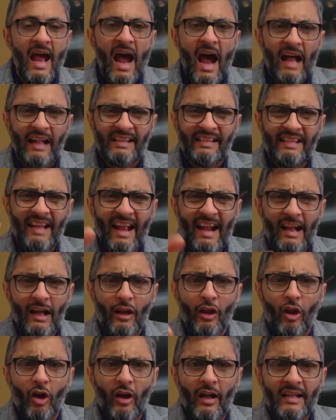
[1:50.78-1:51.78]
Take a
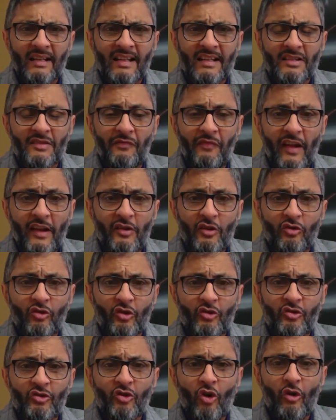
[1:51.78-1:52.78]
look at this video to
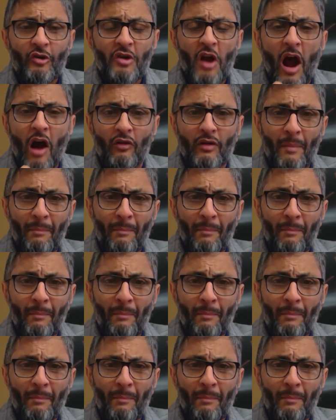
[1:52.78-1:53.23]
show you how the